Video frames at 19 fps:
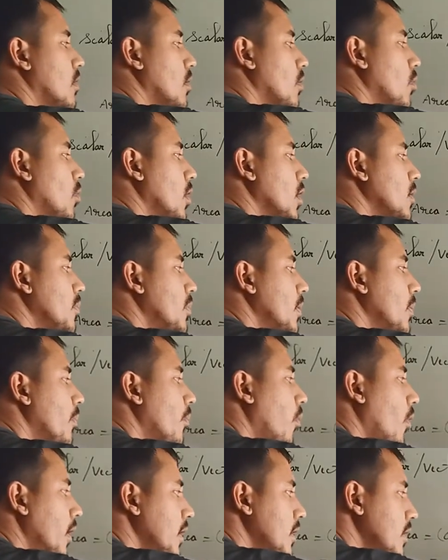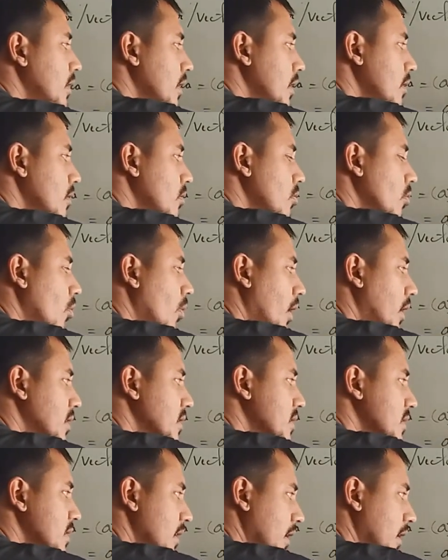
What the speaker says: will be pointing towards